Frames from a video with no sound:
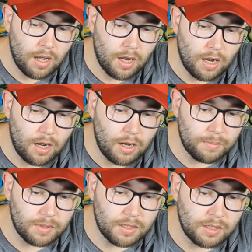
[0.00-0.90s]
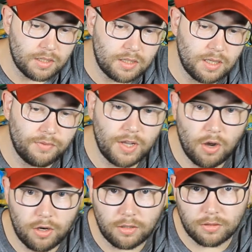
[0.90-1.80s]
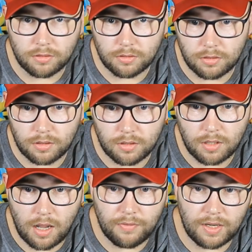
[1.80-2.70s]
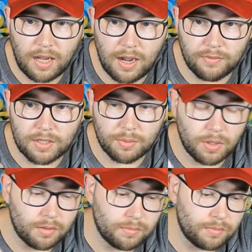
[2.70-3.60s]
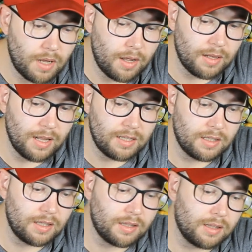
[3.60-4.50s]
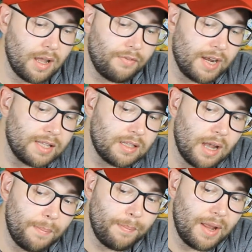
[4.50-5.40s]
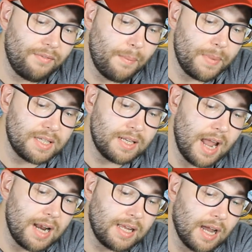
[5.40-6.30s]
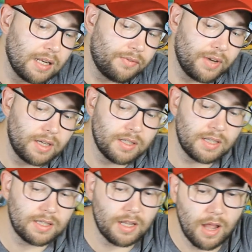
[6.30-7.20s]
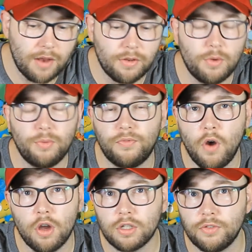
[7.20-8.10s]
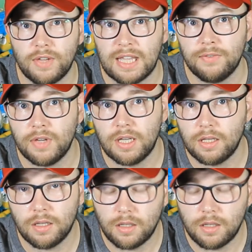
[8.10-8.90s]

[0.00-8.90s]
Sylveon, I think I have this one. Unless, I think it's, if I'm missing any candy figures, it's a new version of Eevee.